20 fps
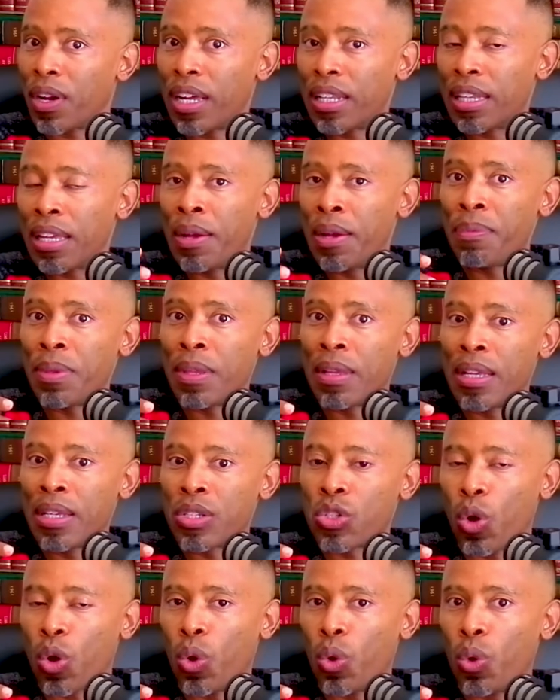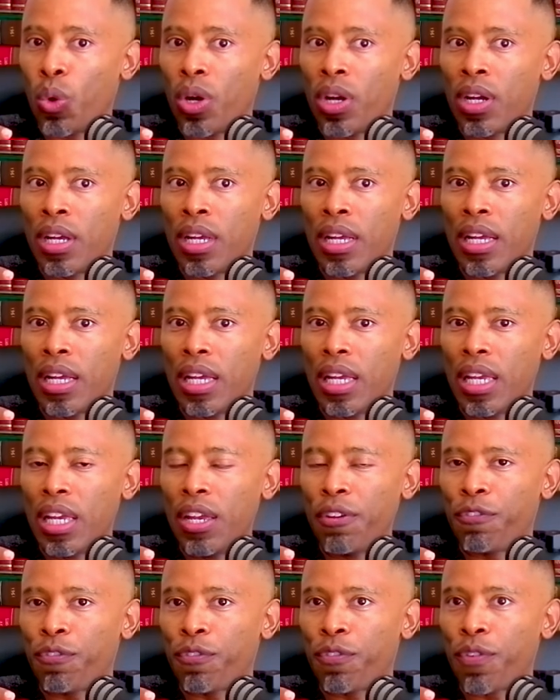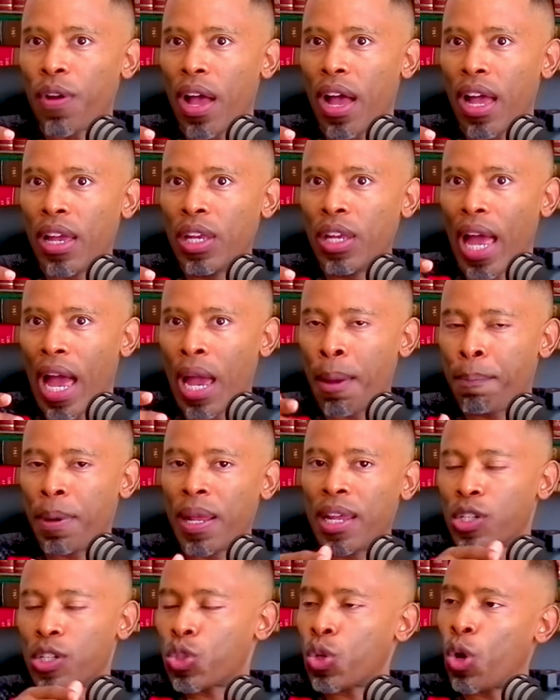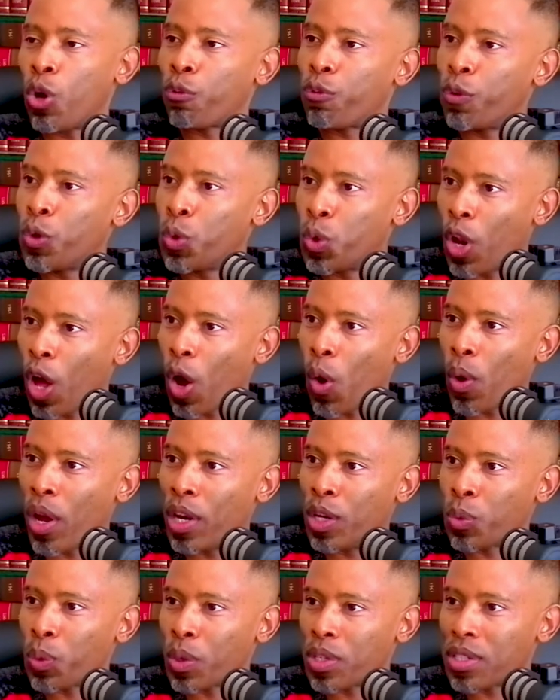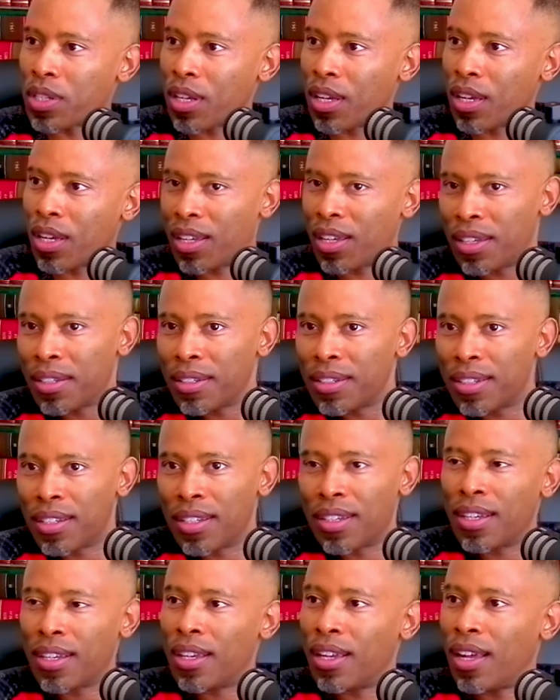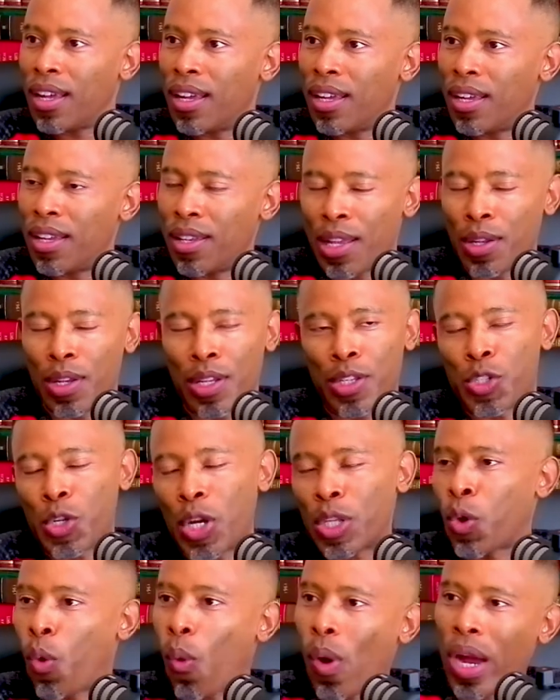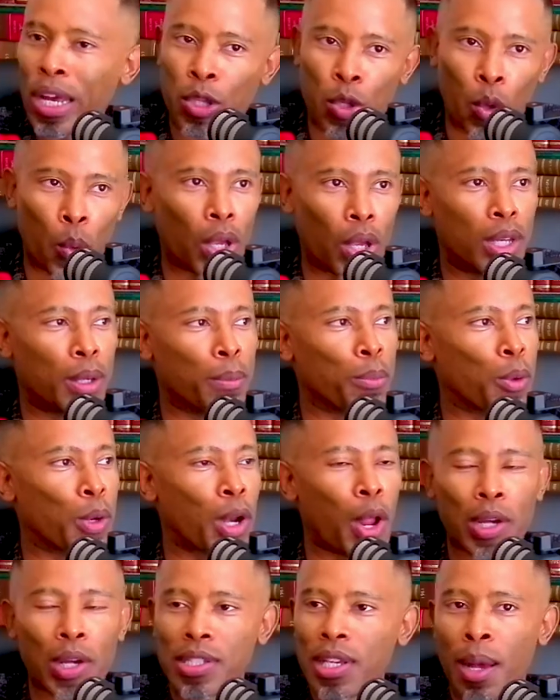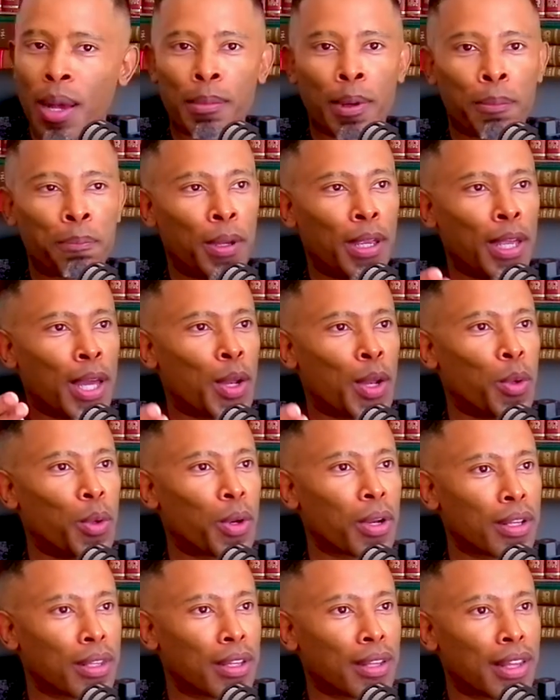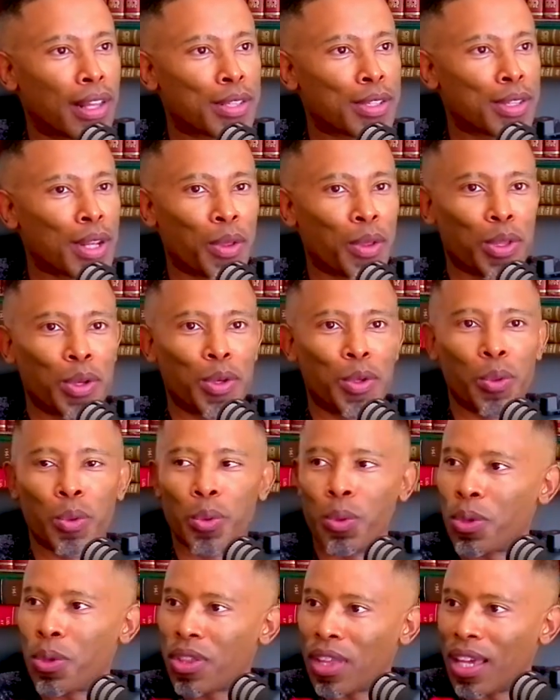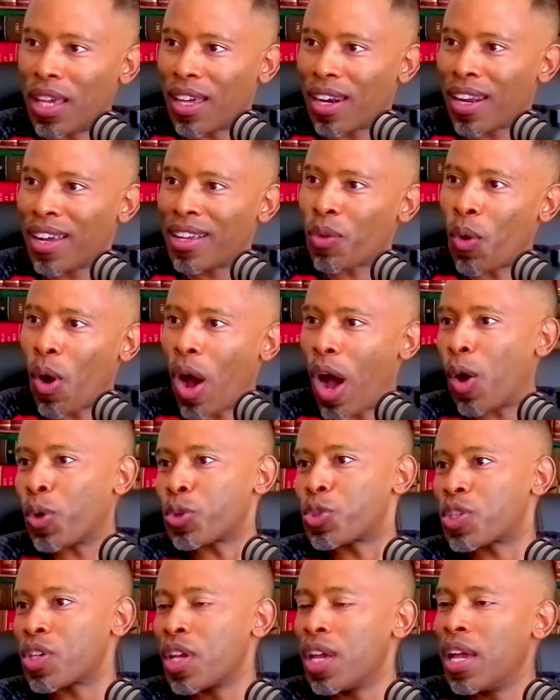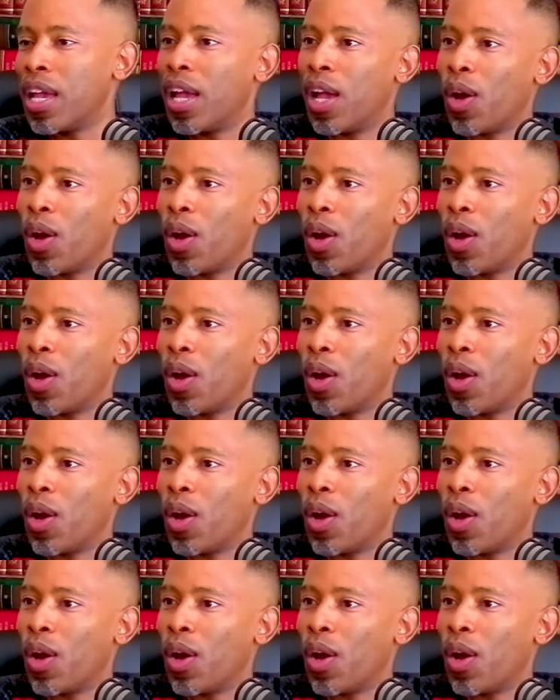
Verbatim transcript: right so if i played a song for you now and it was a it's not quite kwaito anymore now. It's piano, right? That's now the new thing, yeah. right? Or house.